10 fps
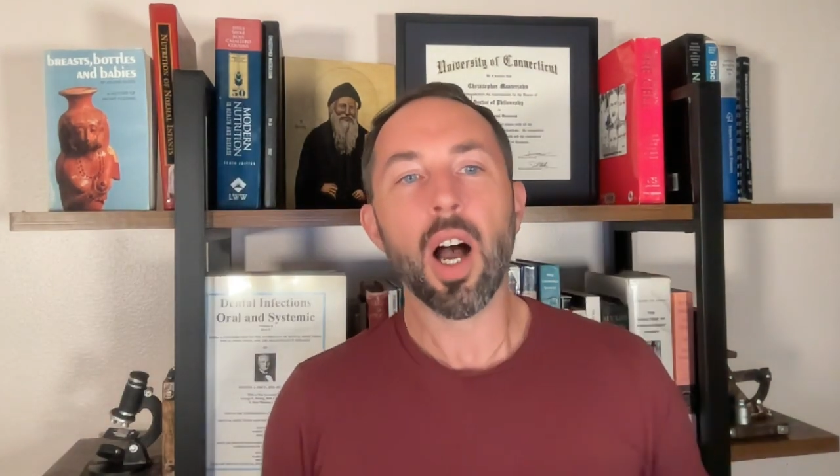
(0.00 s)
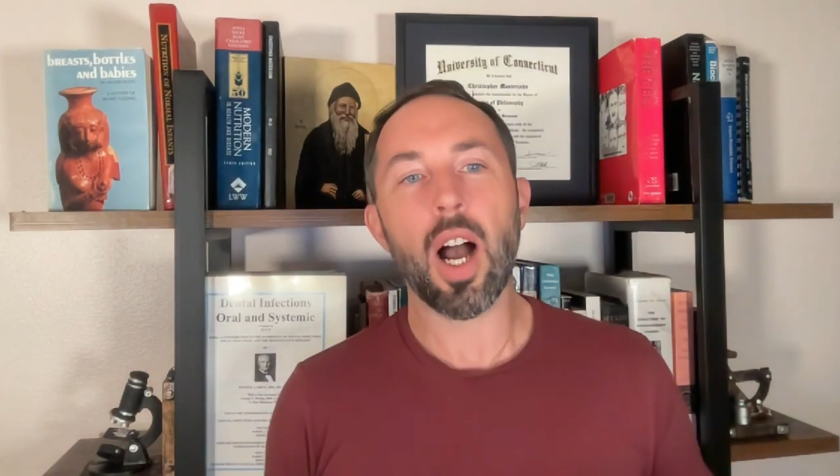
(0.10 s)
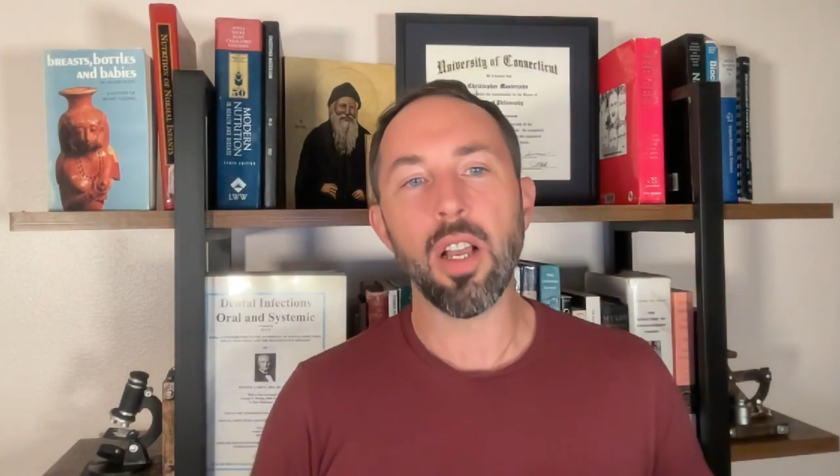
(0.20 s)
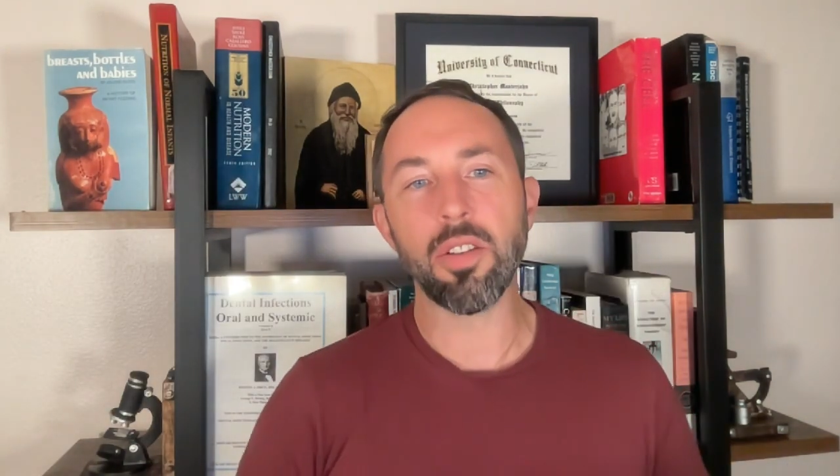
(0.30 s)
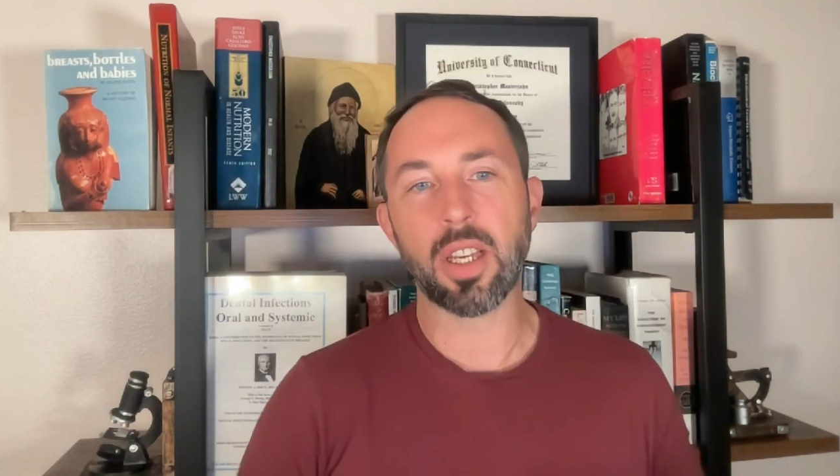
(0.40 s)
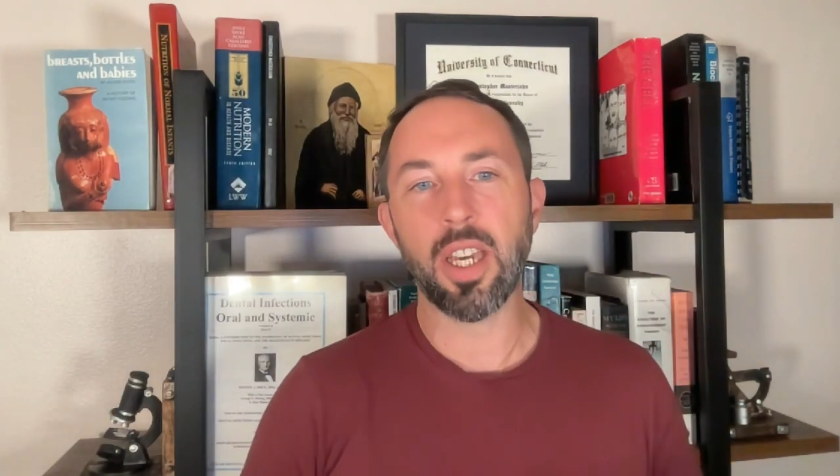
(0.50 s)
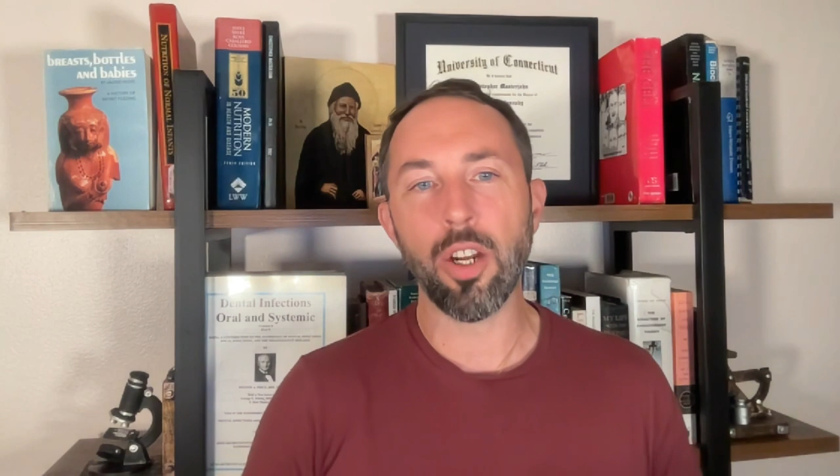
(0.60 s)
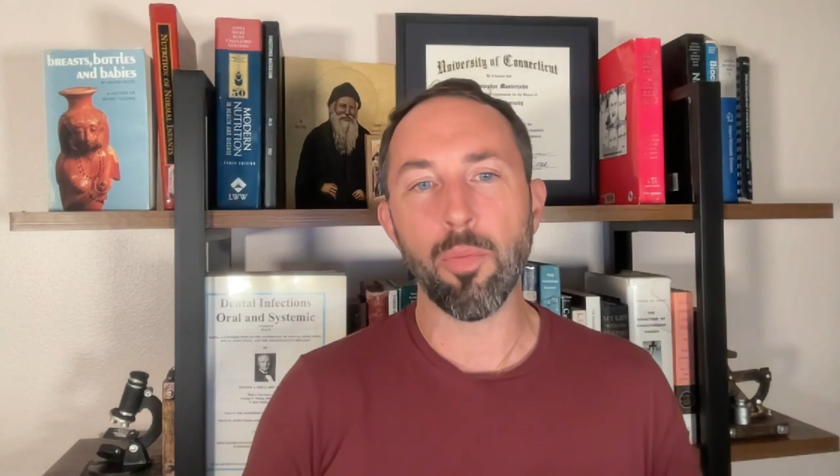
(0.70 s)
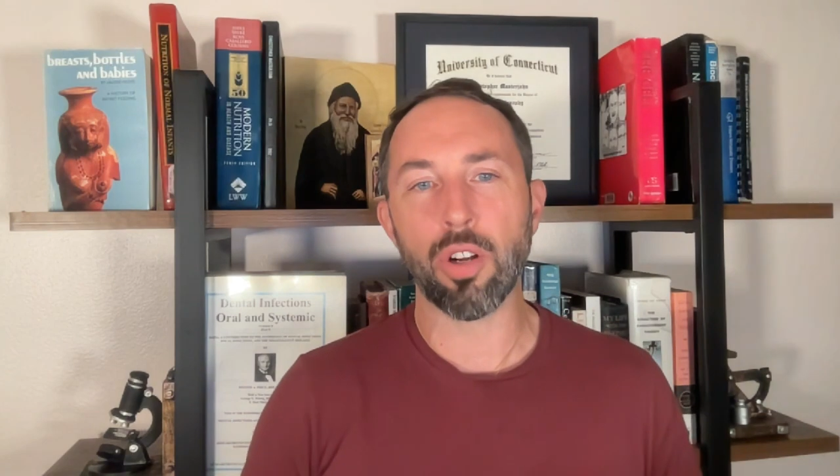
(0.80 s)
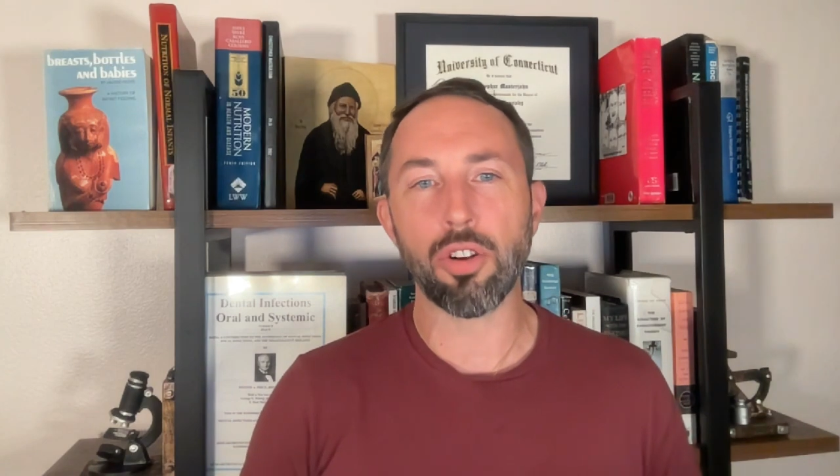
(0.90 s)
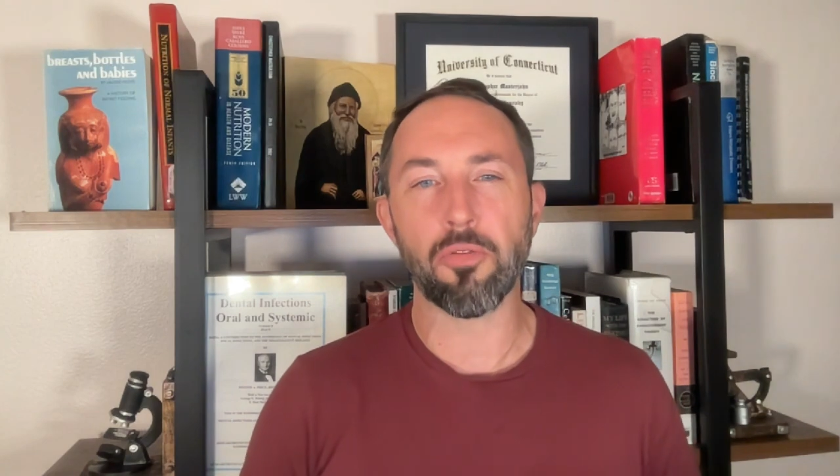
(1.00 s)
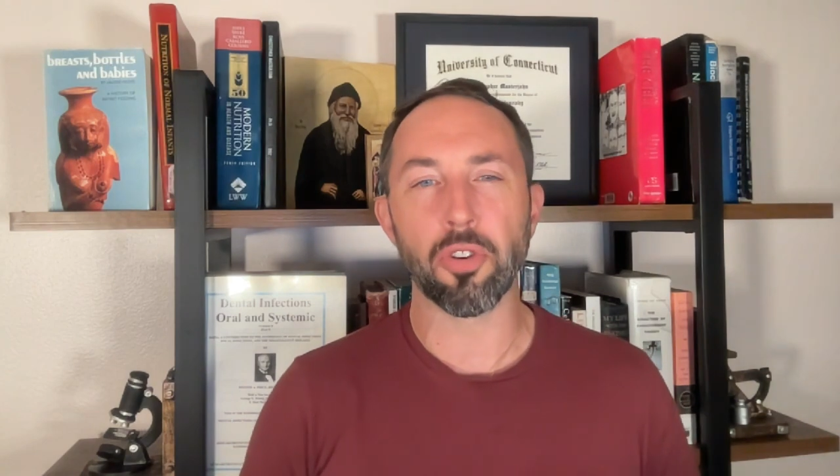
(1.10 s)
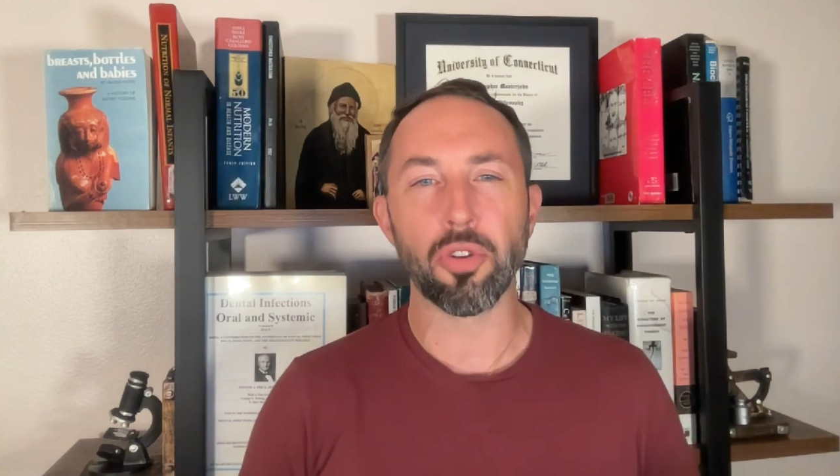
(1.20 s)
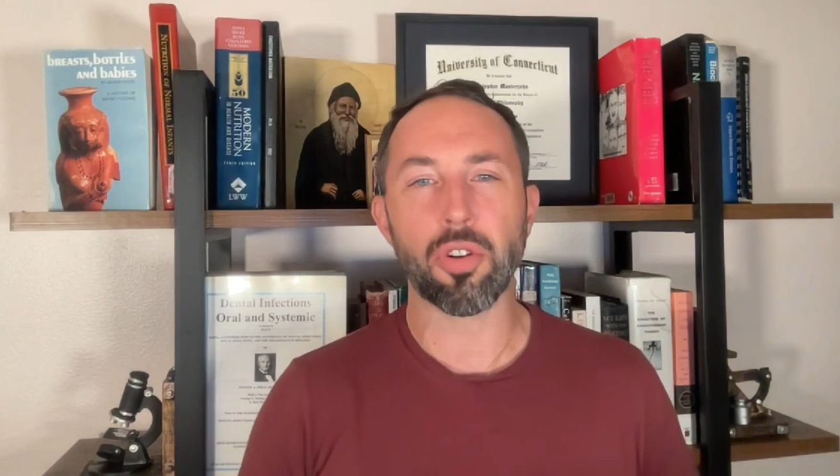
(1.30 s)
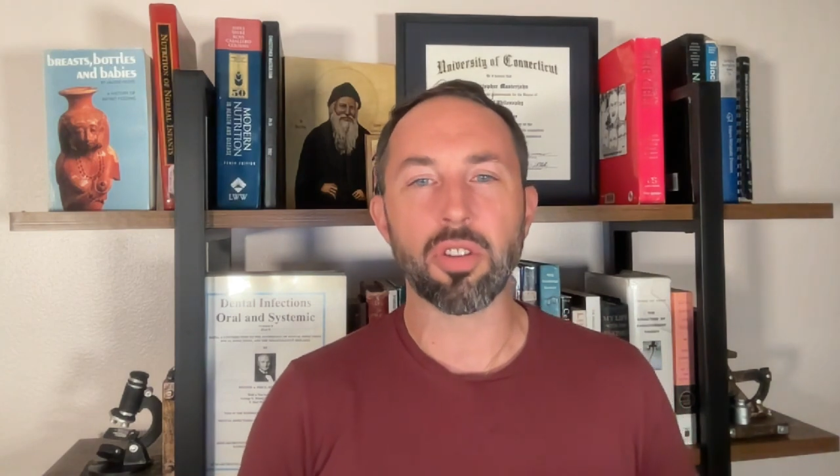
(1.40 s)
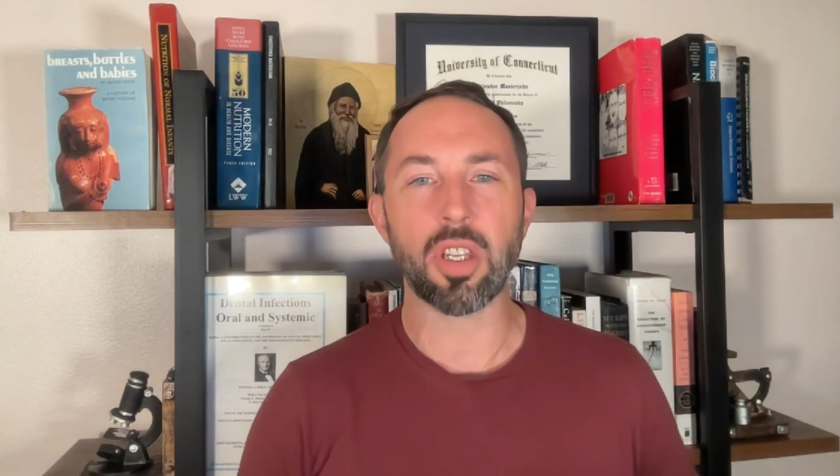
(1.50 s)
I used a Keto Mojo for glucose